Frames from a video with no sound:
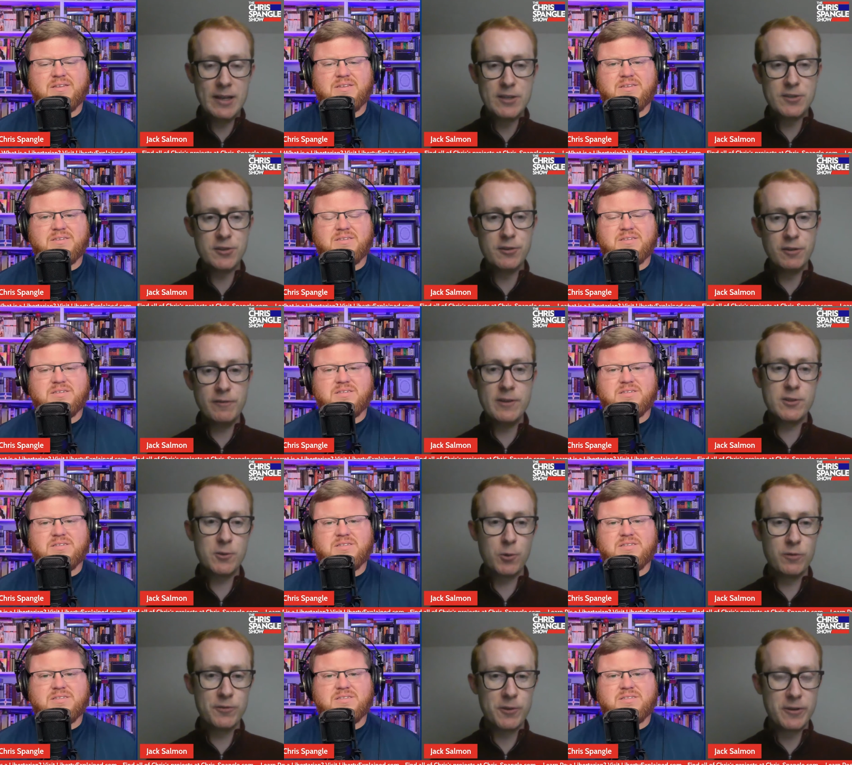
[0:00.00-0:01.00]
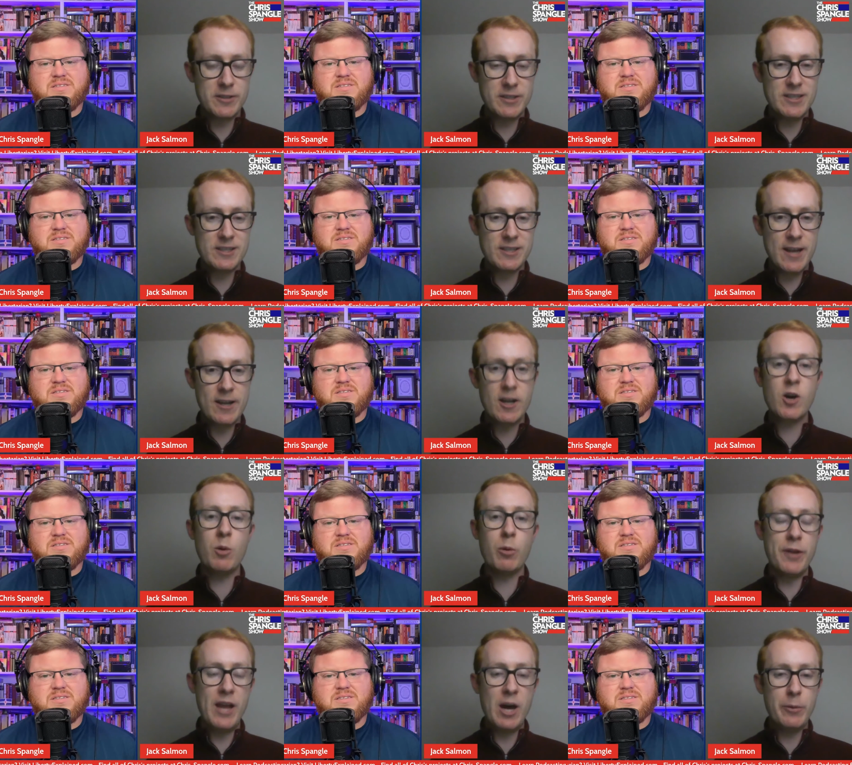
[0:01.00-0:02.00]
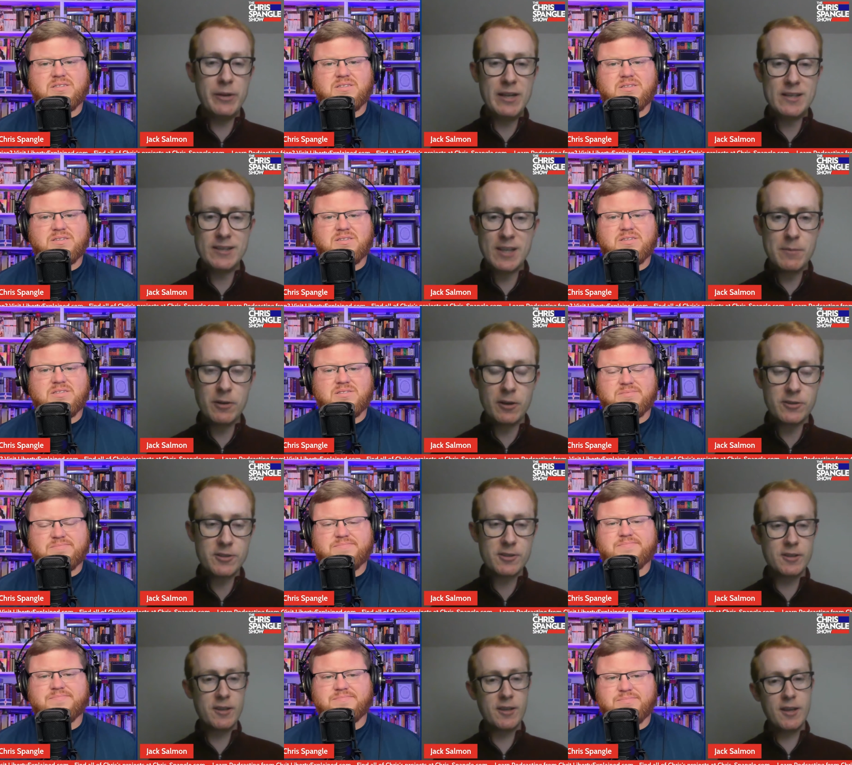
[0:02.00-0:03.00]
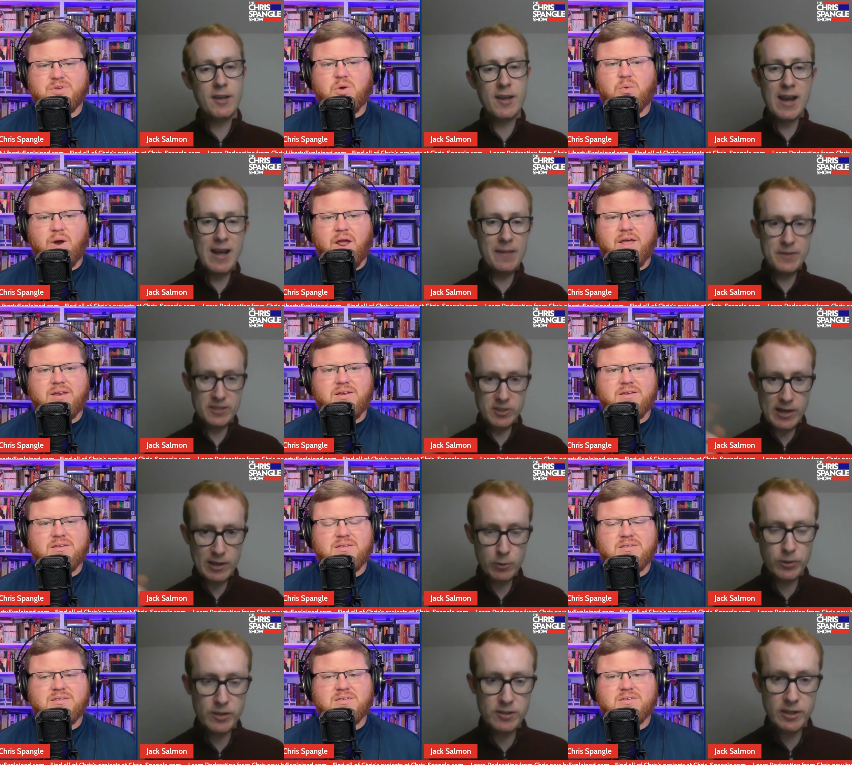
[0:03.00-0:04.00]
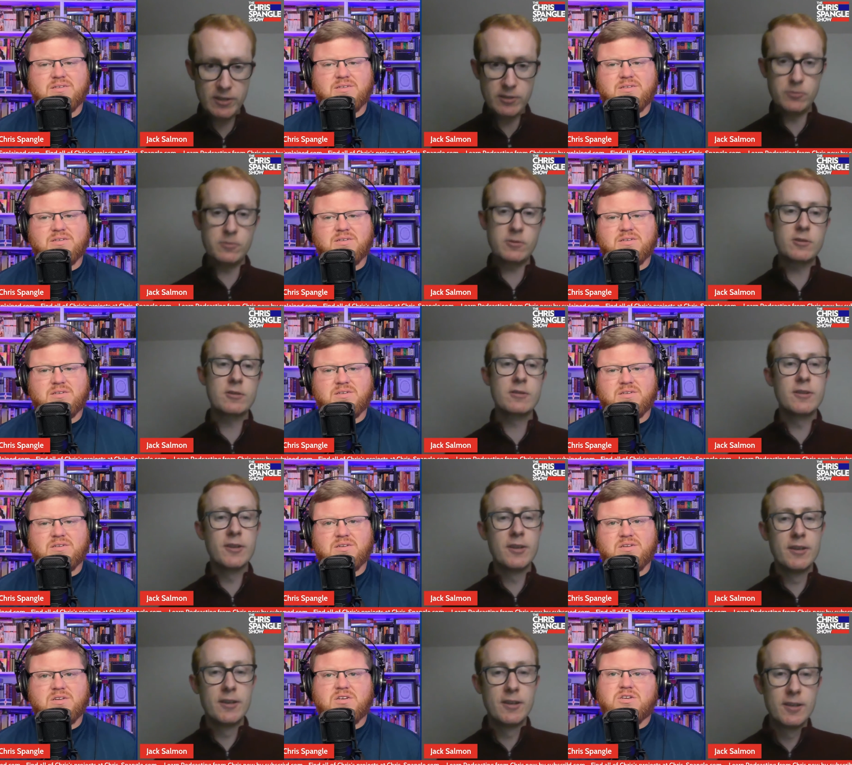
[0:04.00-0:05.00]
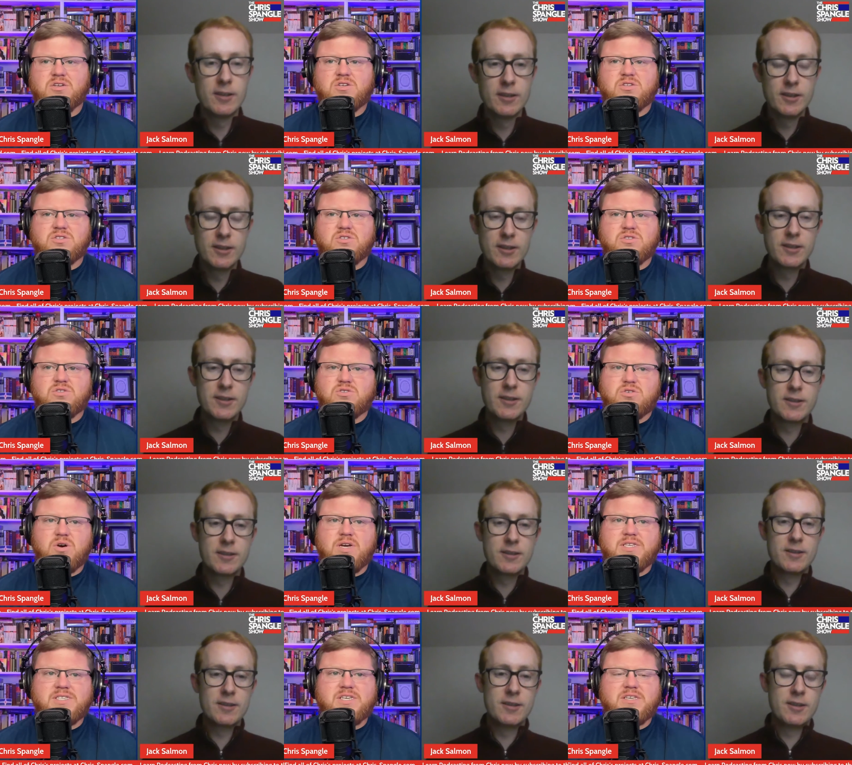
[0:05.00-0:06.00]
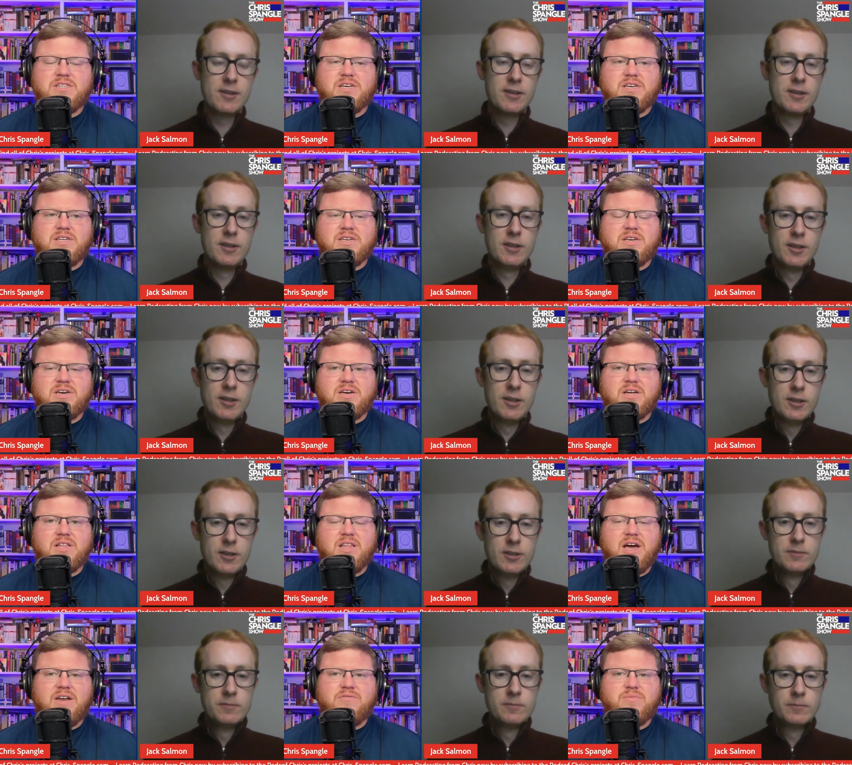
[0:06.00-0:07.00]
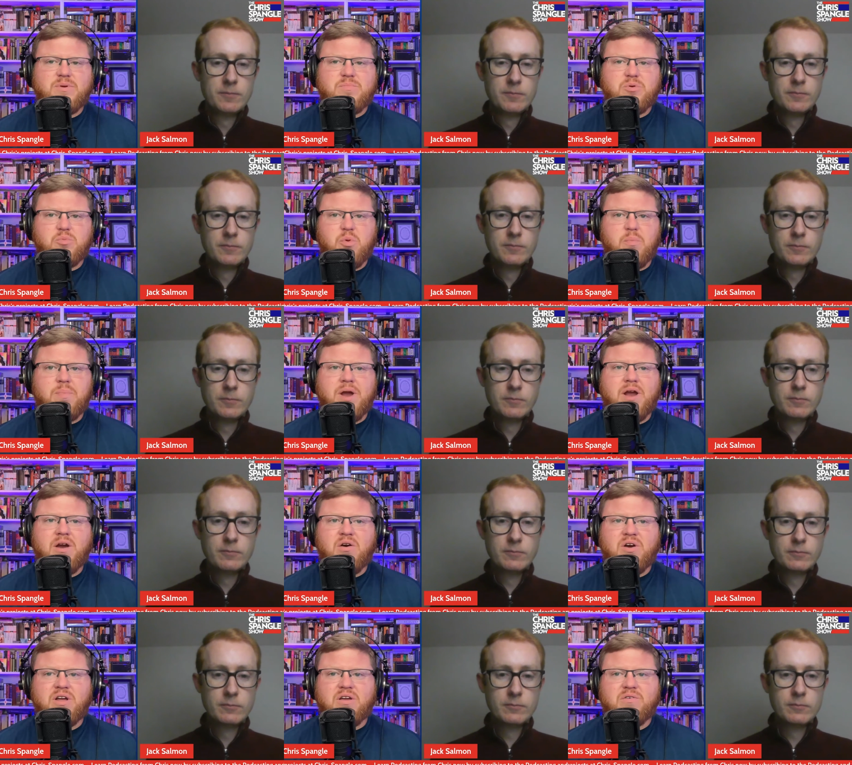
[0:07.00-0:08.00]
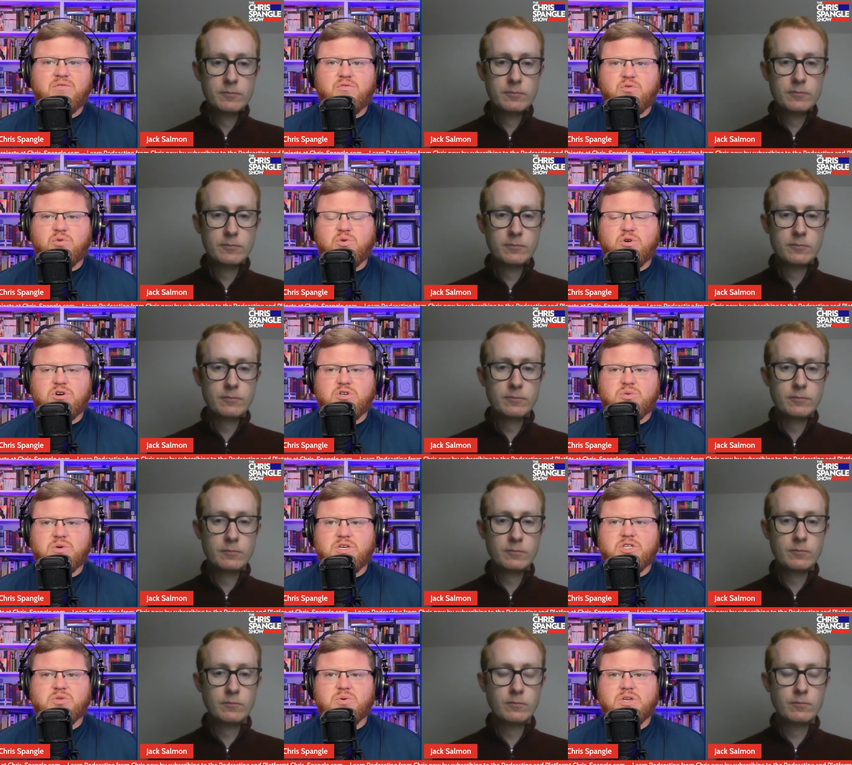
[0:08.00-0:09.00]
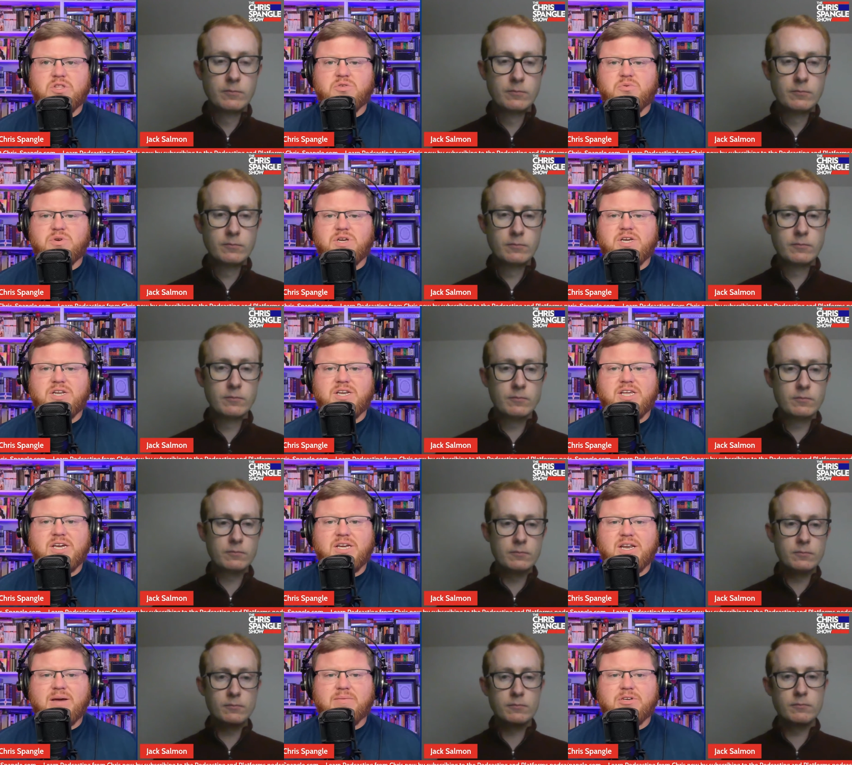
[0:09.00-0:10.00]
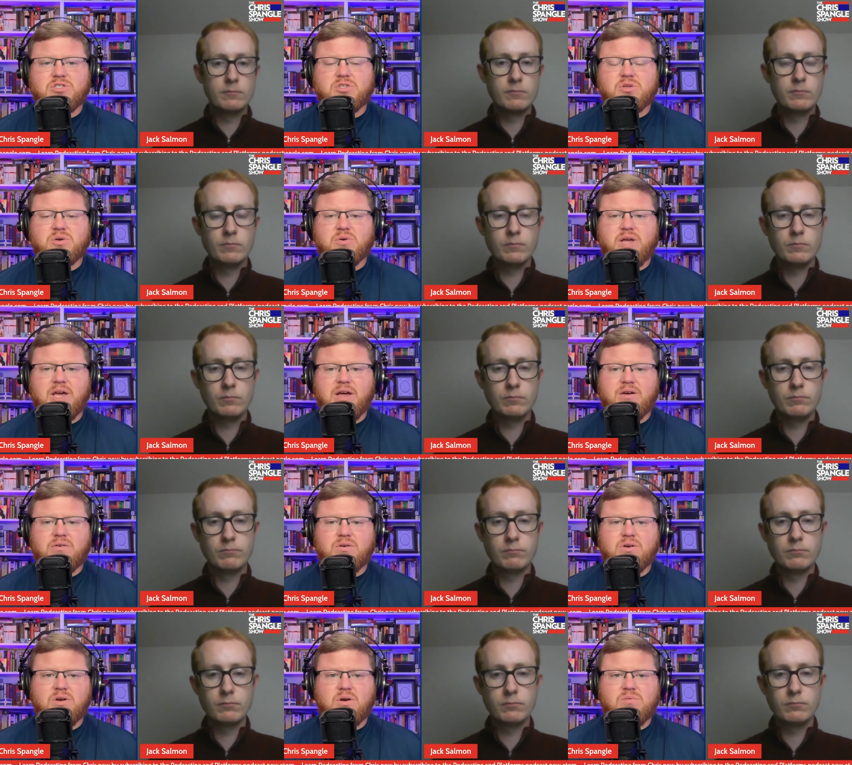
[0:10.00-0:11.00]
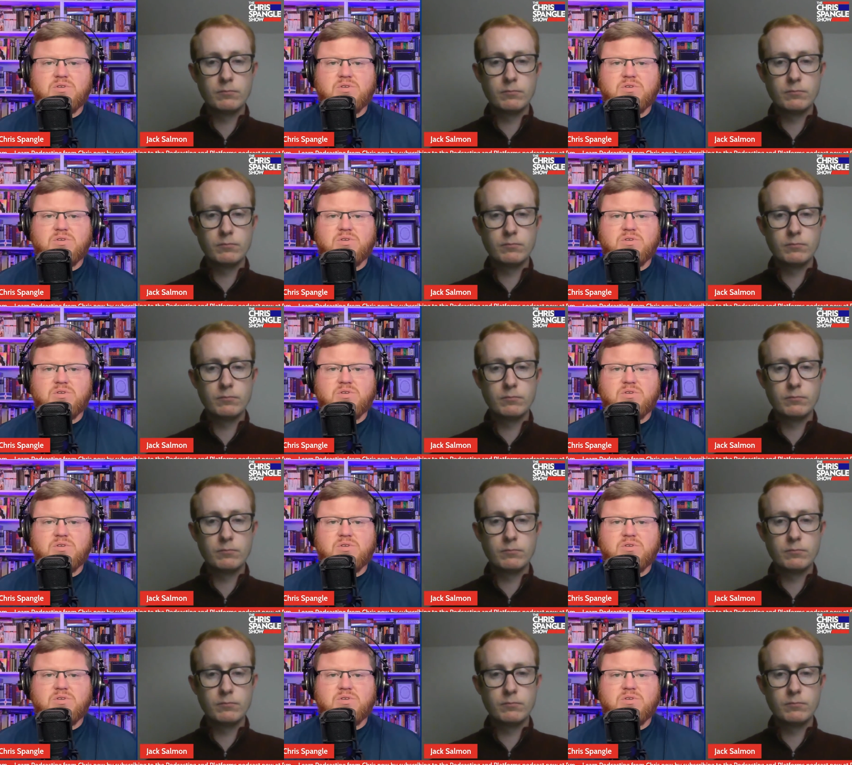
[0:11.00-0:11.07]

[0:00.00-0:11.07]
Speaker 1: lead to the fiscal authorities saying, oh, well, now we need stimulus. Right. And the cycle continues. So
Speaker 2: I see that uh, a lot of people preparing for 2023 in an economic slowdown, a